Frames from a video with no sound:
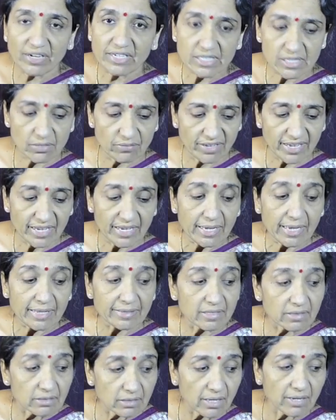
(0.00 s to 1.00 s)
away, and
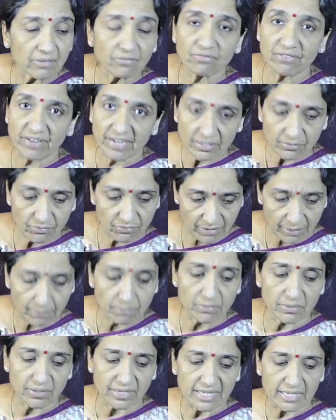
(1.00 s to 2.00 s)
the third fret from
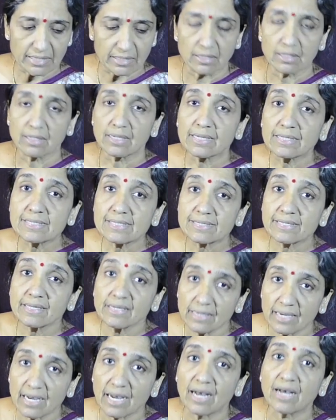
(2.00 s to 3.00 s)
Ri is the
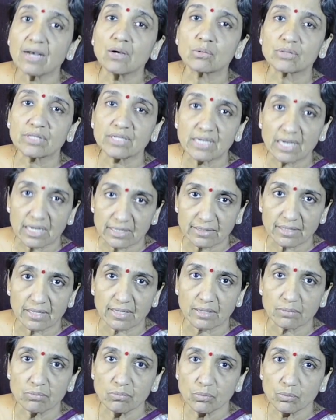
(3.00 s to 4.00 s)
Ka or the
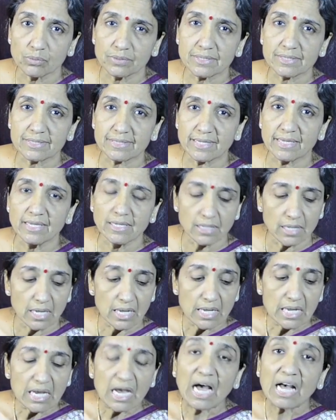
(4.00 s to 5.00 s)
Gantharam, which is the
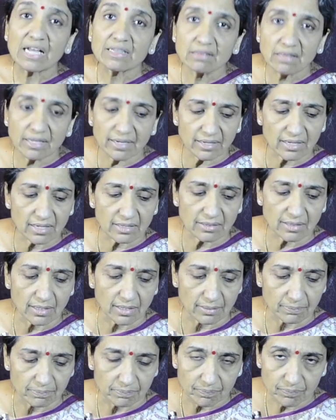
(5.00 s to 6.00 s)
Antara
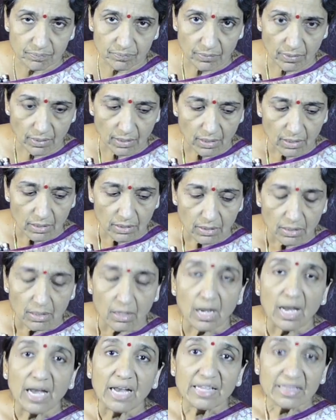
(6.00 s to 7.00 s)
Gantharam.
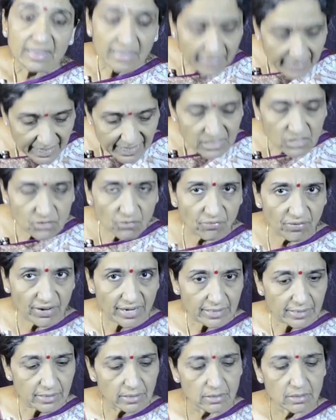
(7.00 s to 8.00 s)
The next
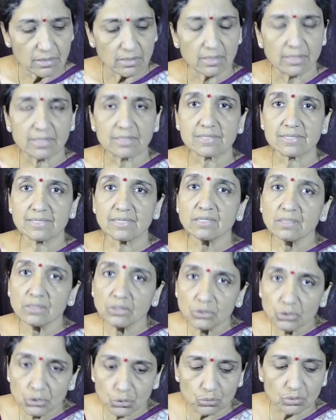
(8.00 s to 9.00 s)
fret is the
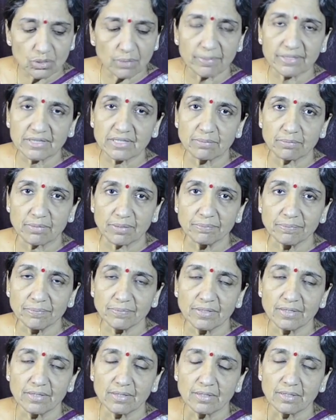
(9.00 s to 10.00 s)
Shuddha Madhyamam,
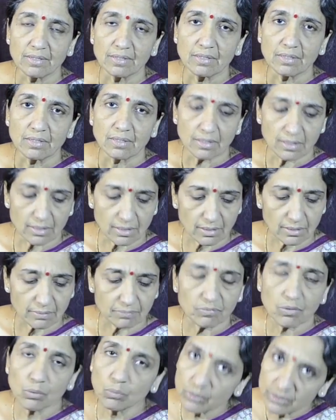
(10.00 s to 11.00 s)

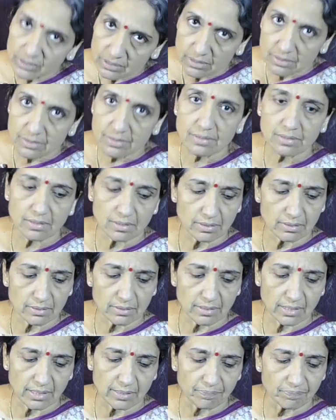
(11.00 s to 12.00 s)
which is
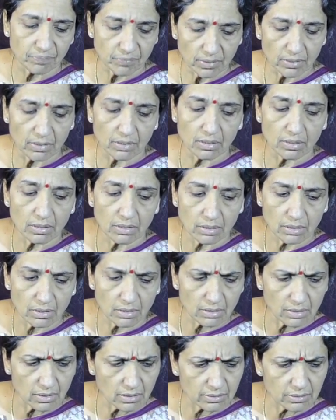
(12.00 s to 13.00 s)
the
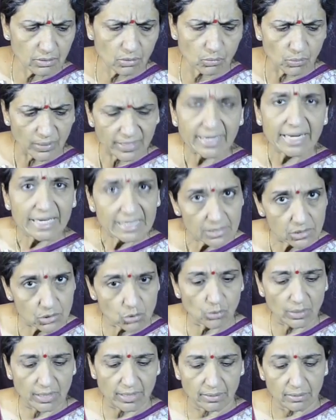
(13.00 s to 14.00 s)
one next to
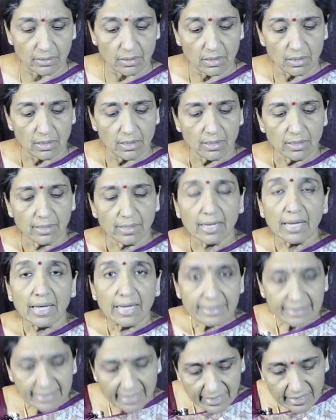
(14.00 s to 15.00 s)
Ga.
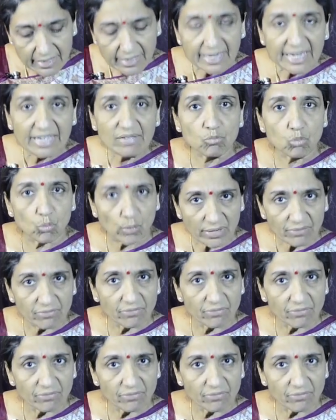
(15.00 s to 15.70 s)
Then leave 1